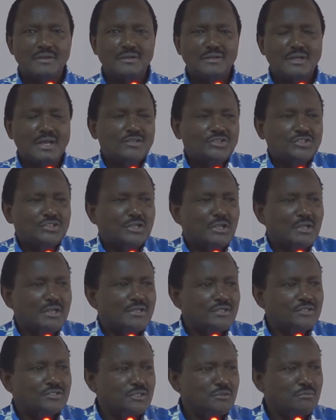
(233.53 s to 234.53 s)

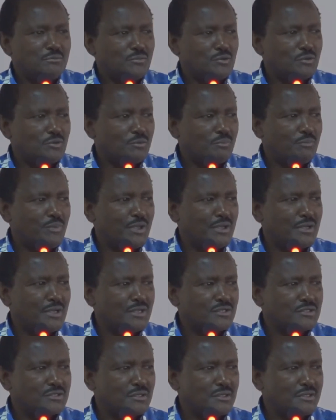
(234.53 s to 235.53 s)
nationalism, European
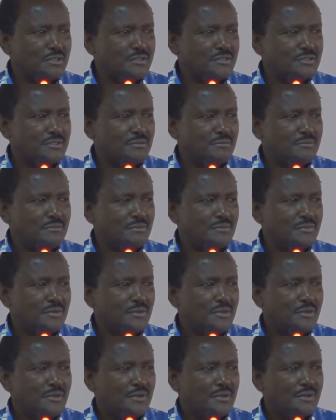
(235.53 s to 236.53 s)
nationalism,
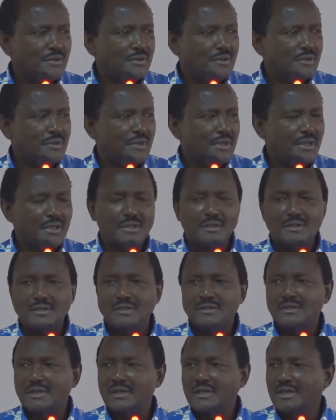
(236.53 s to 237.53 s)
and
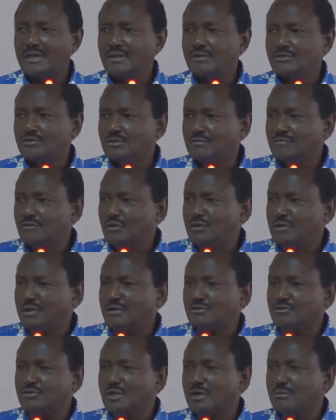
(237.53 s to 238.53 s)
in the case of
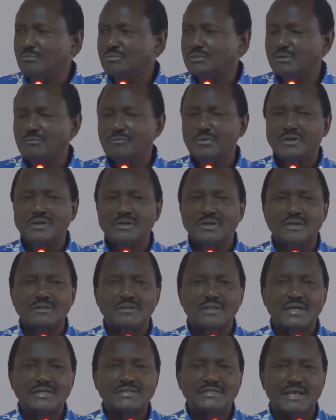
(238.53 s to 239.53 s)
Donald Trump's America
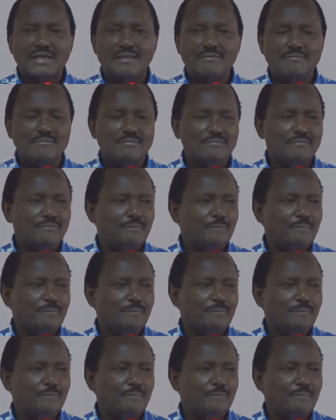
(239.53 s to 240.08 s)
that time,